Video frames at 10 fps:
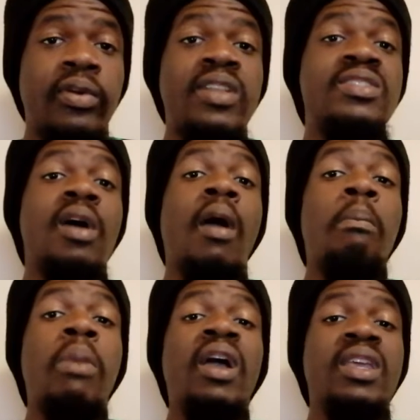fans are
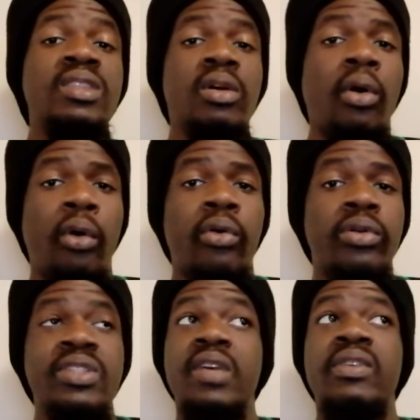banging their
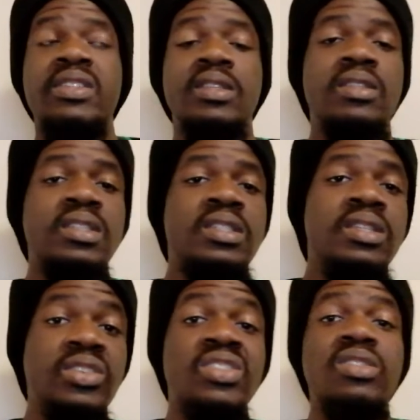horns ever since the
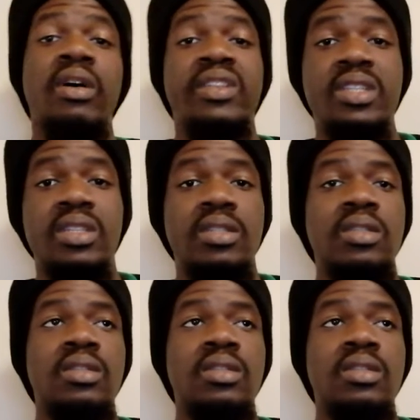season started.